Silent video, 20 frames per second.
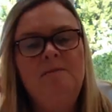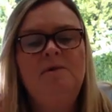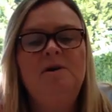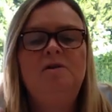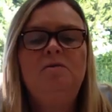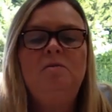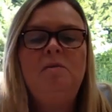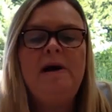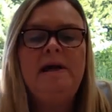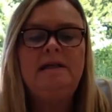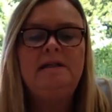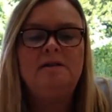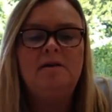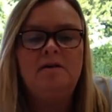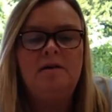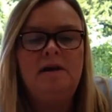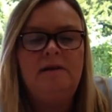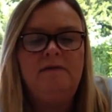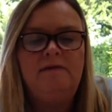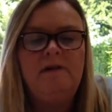much weight
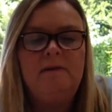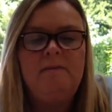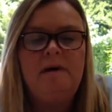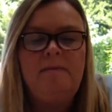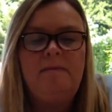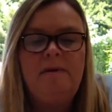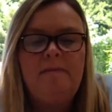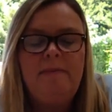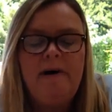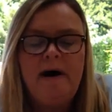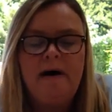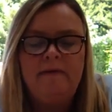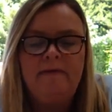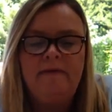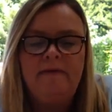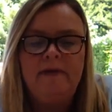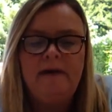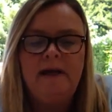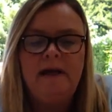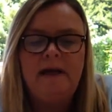on it from up above,
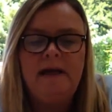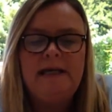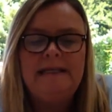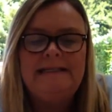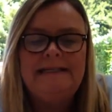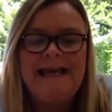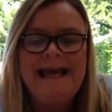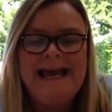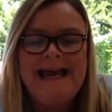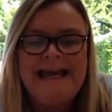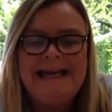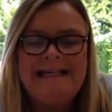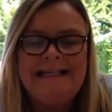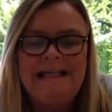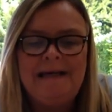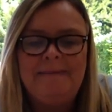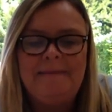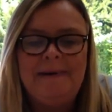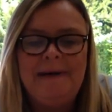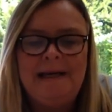his head
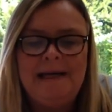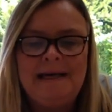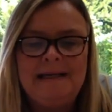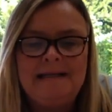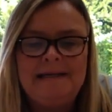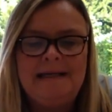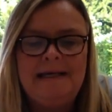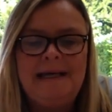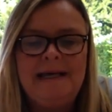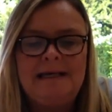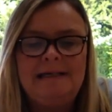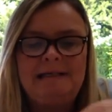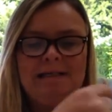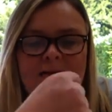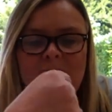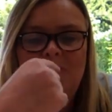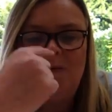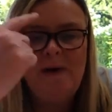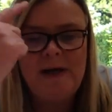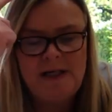began to get
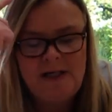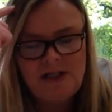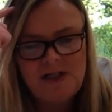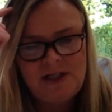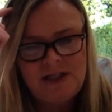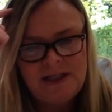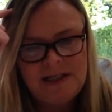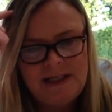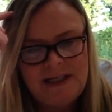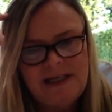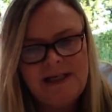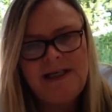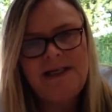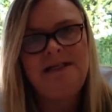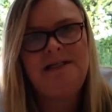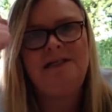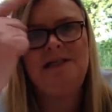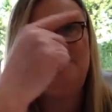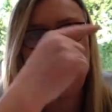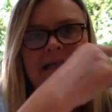squished
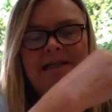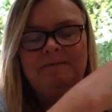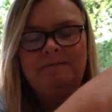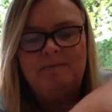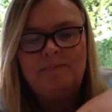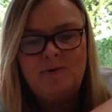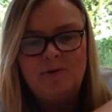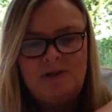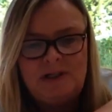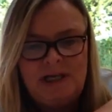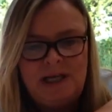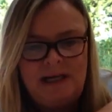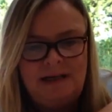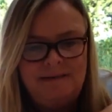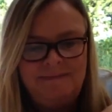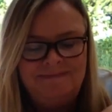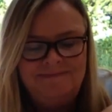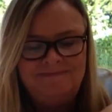into his body.